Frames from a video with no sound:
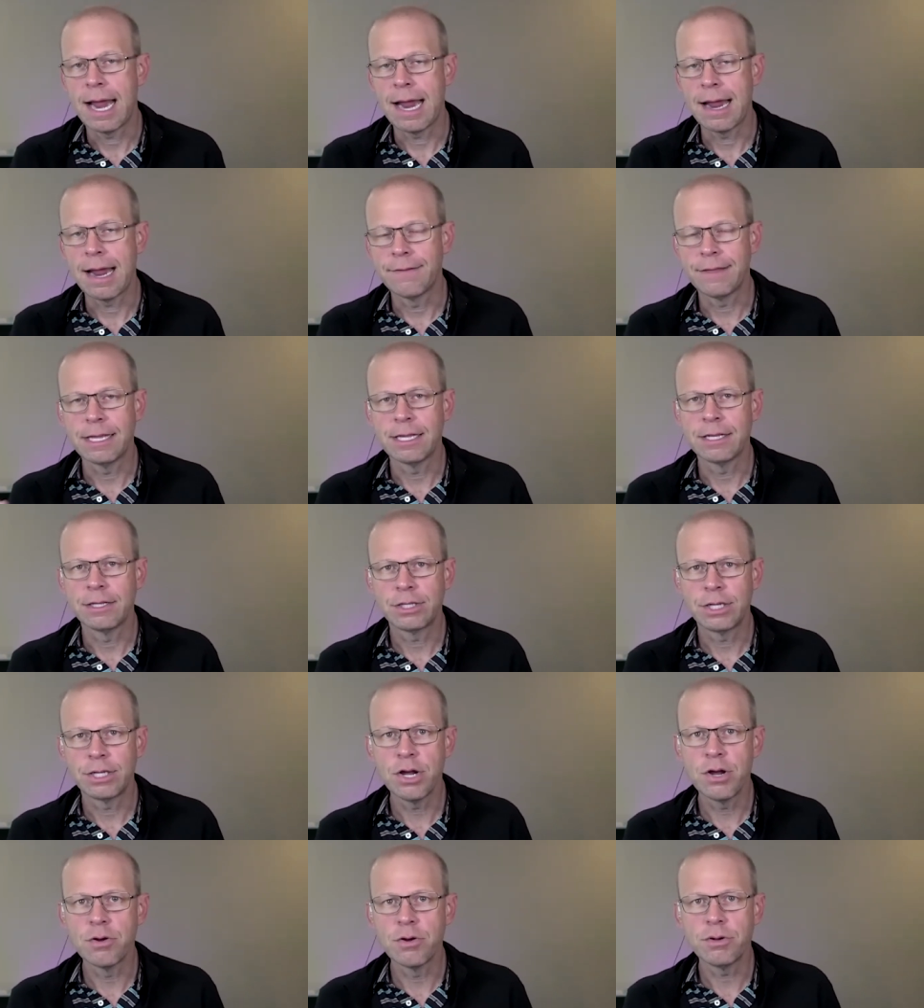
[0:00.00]
And then
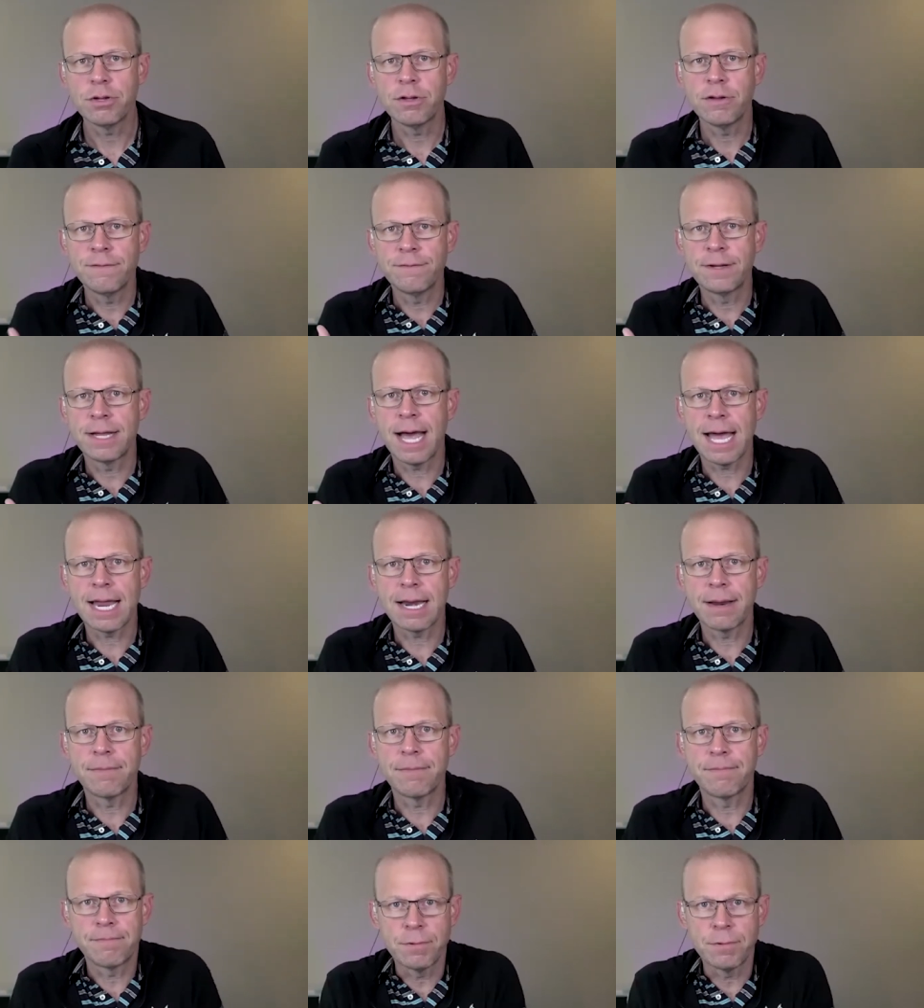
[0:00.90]
two, you've got
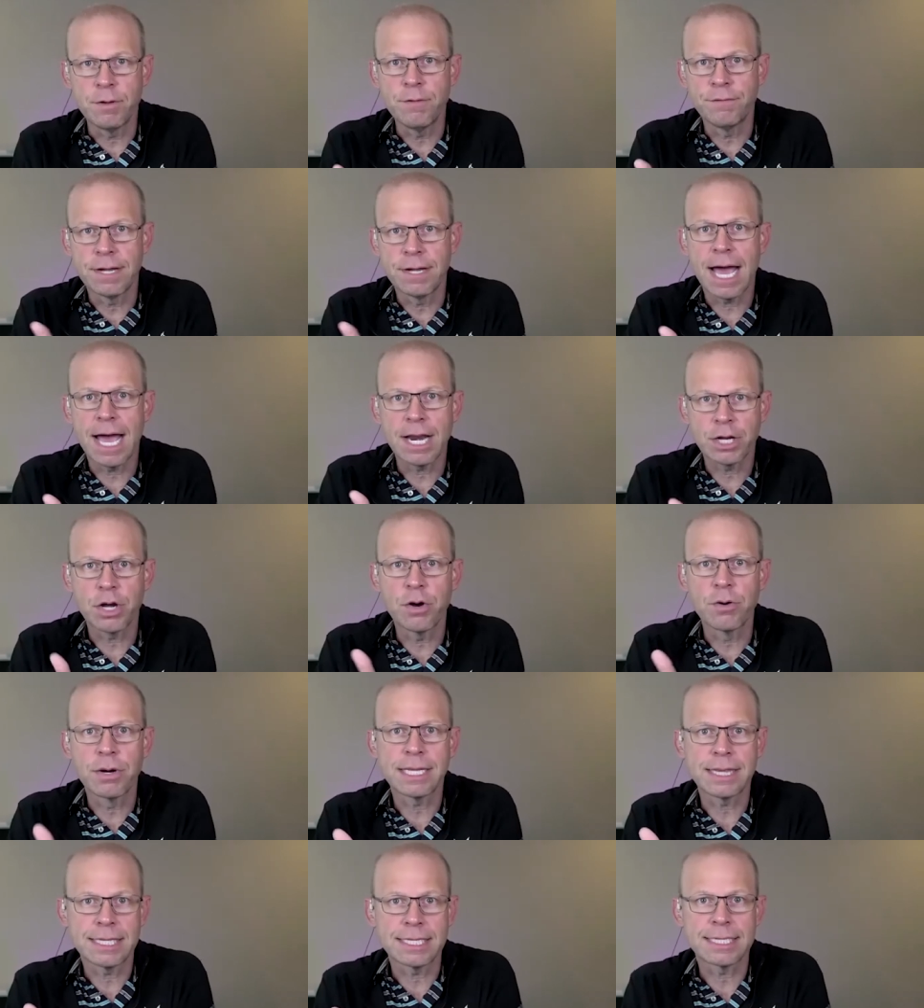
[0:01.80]
to you've got to
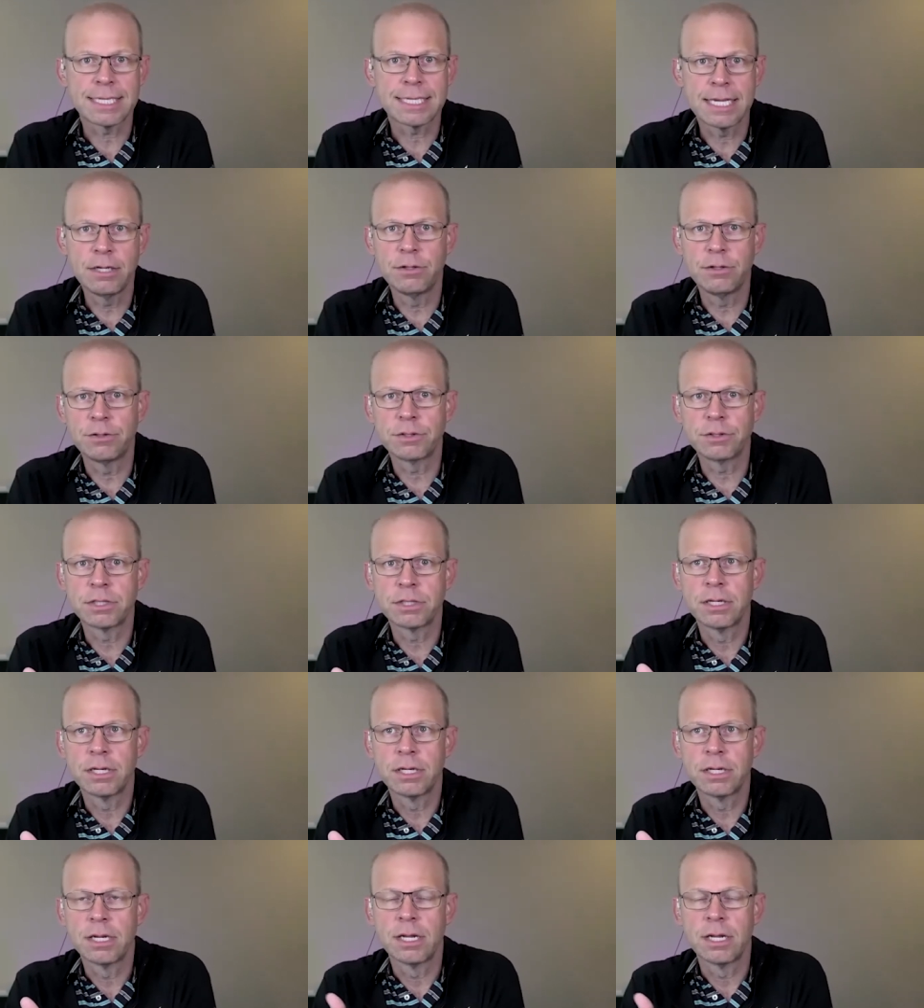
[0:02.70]
go get the skills
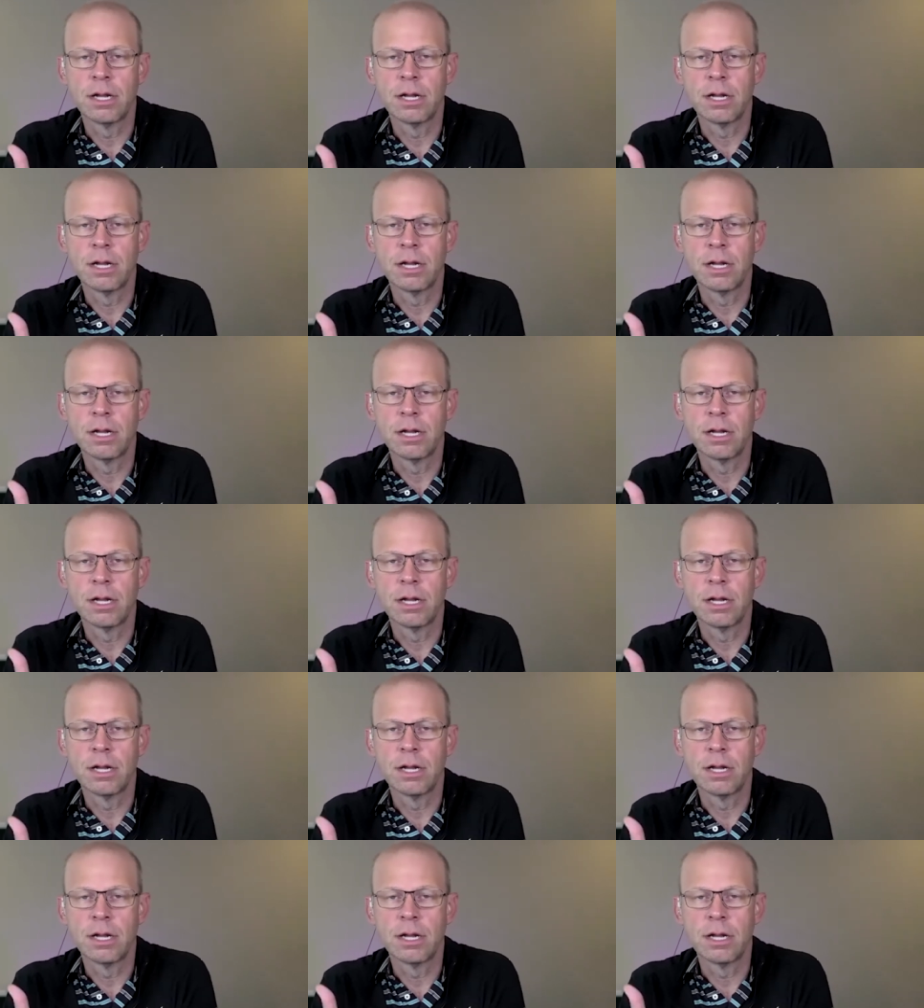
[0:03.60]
